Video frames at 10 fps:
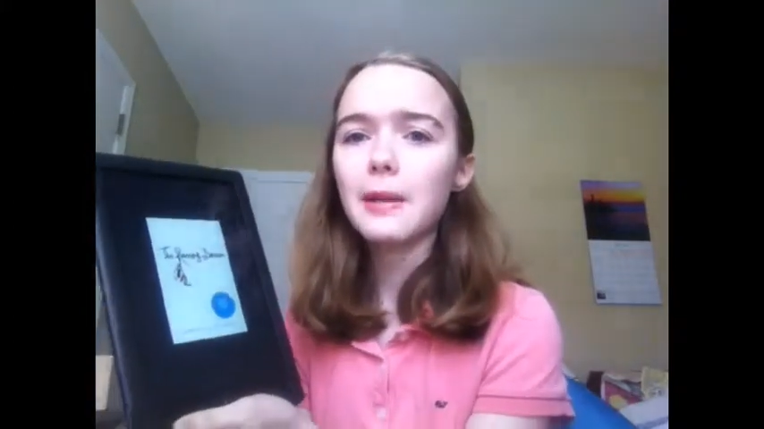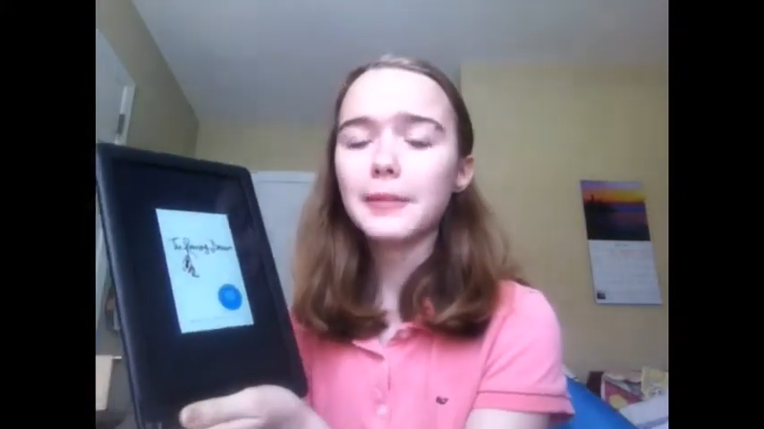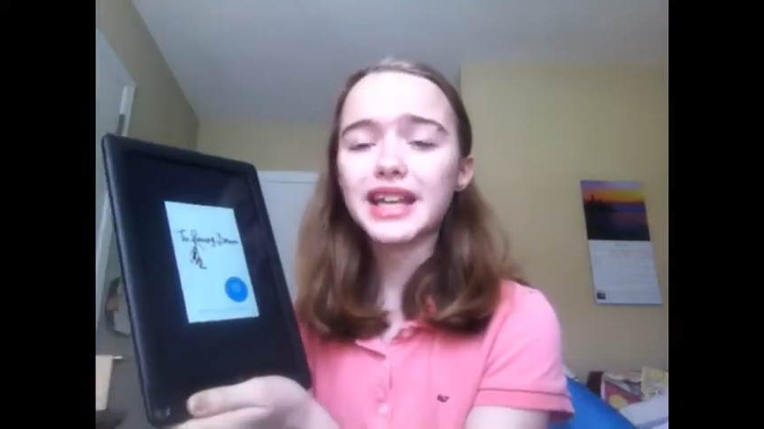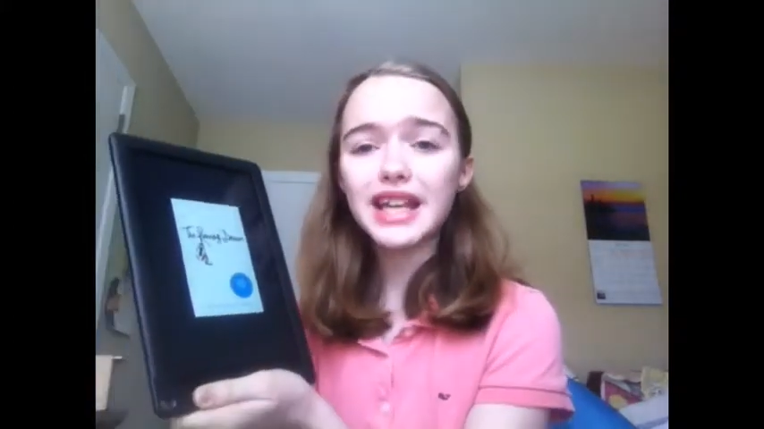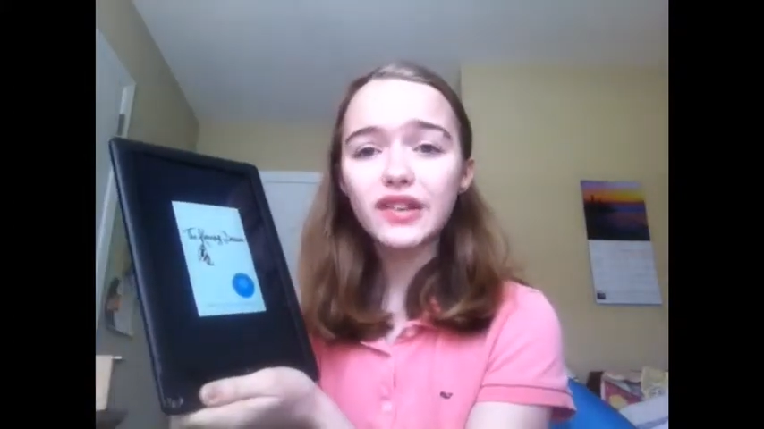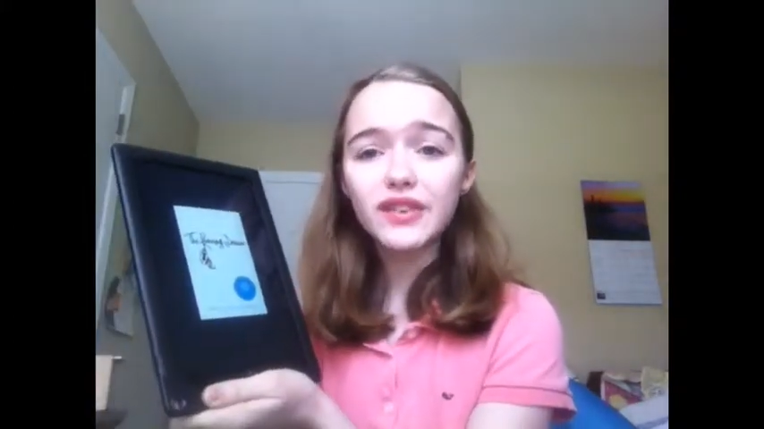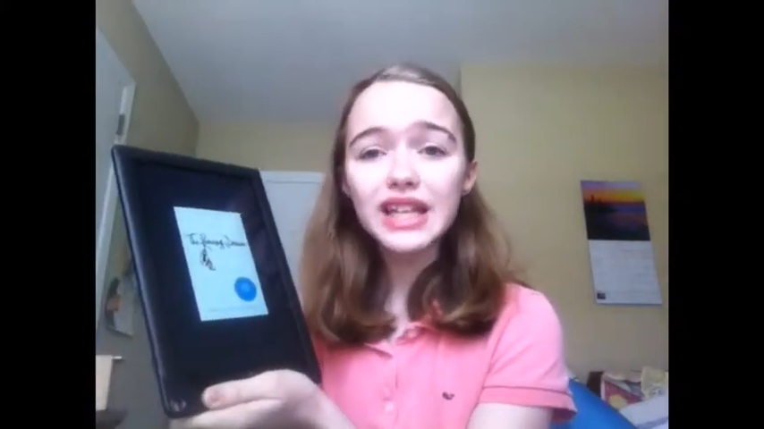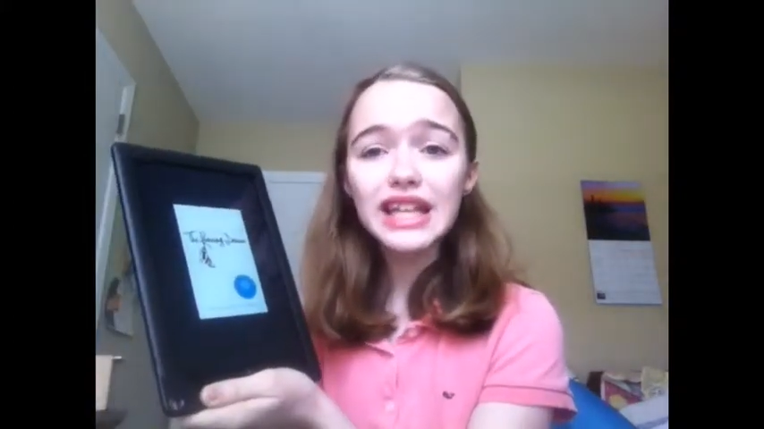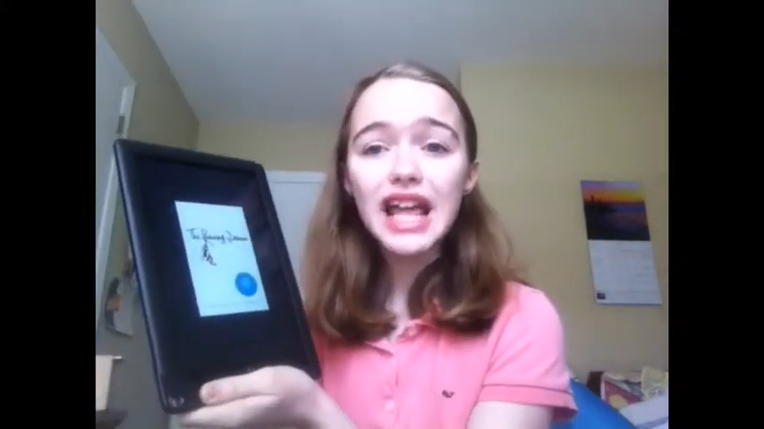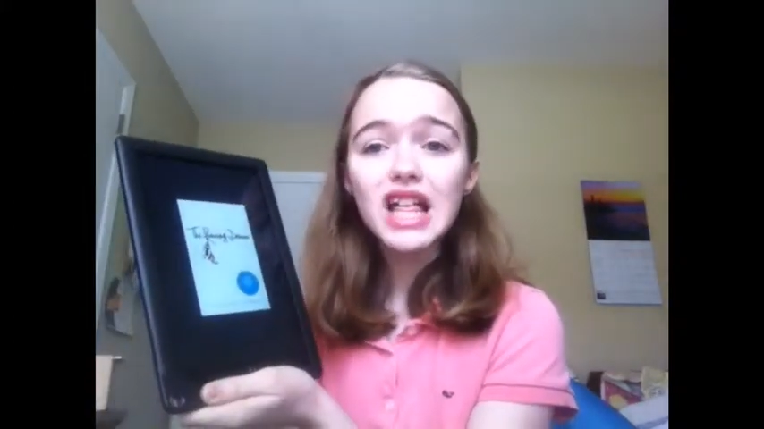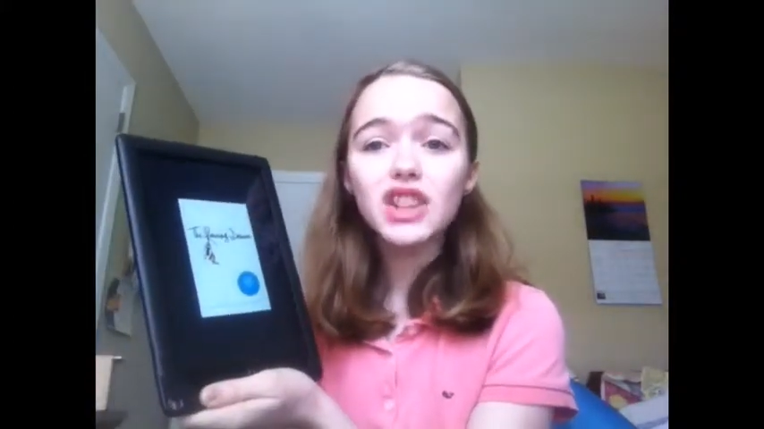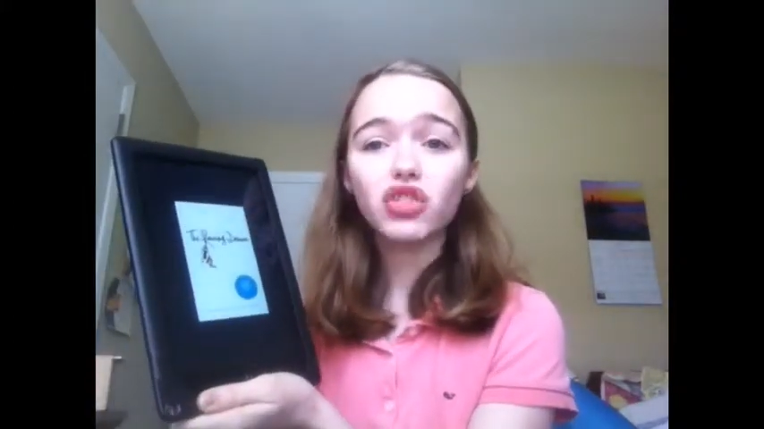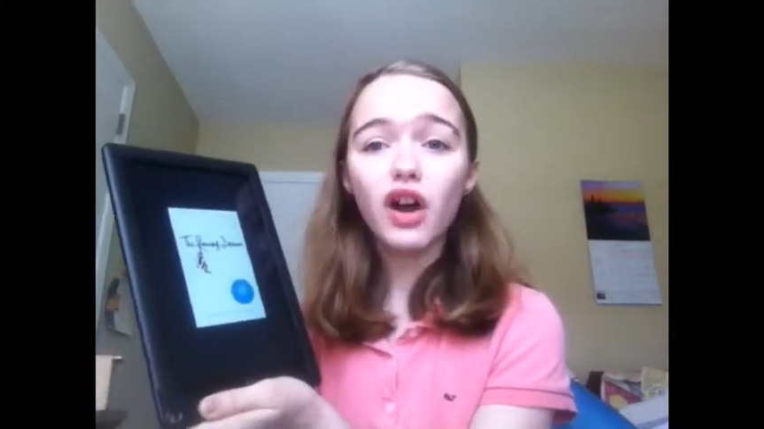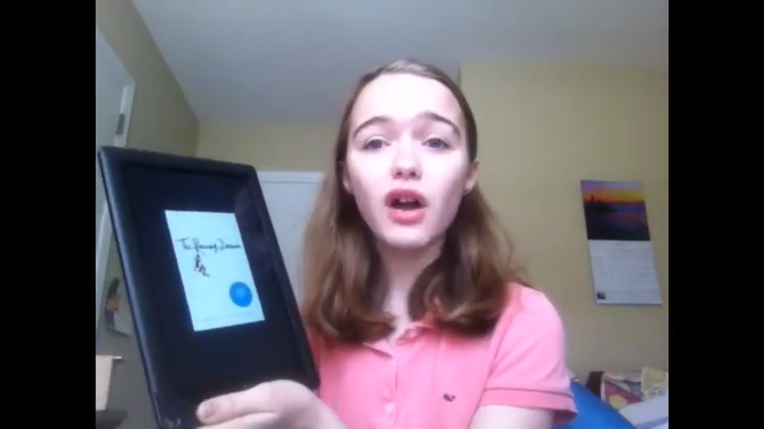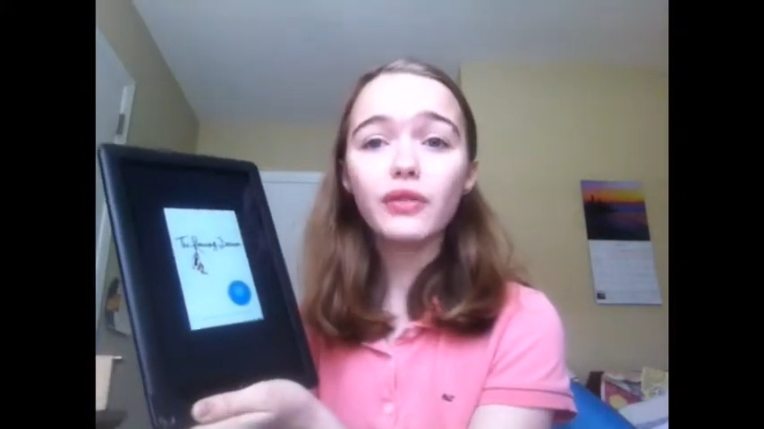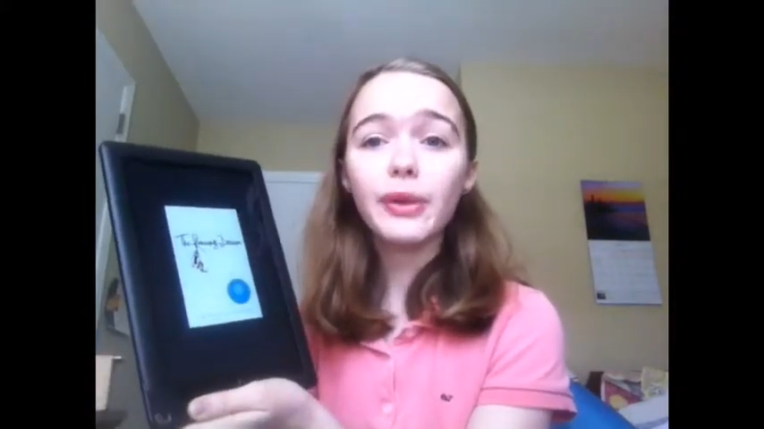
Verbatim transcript: But even though